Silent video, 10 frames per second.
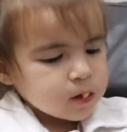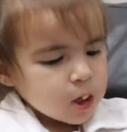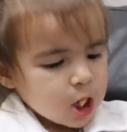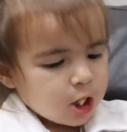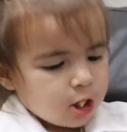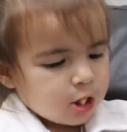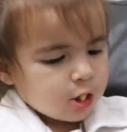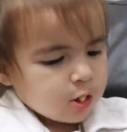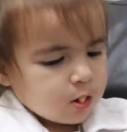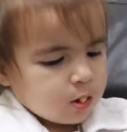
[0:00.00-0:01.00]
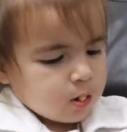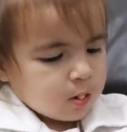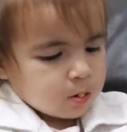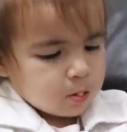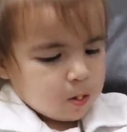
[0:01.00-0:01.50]
Yes?
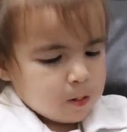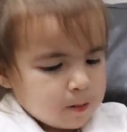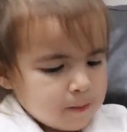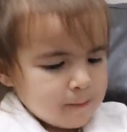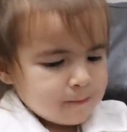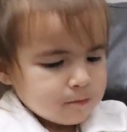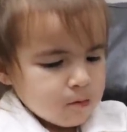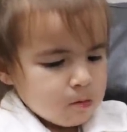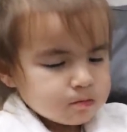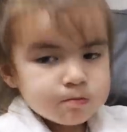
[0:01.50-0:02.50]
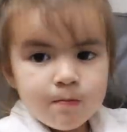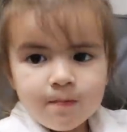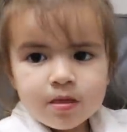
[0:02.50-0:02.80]
Say yes, Mama.